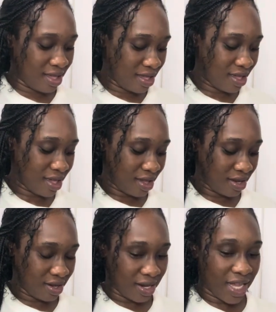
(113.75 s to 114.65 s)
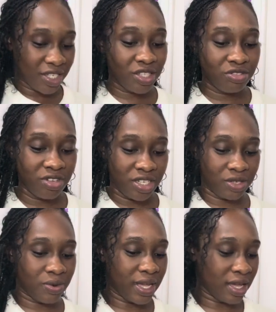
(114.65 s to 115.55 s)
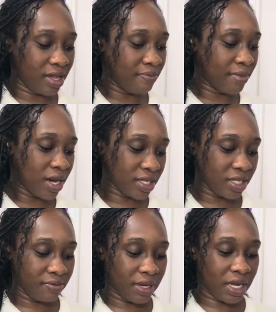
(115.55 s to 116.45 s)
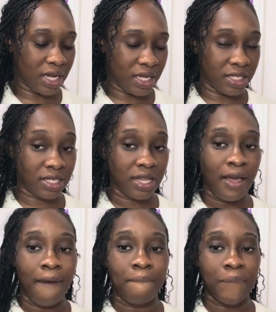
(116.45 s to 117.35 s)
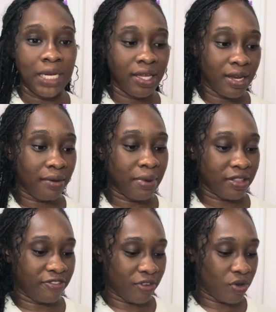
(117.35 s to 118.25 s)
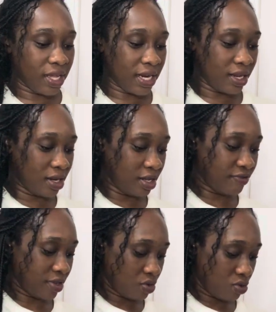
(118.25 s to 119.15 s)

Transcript: yeah, that's the reason why I bought it, because I need a mat to go in the living.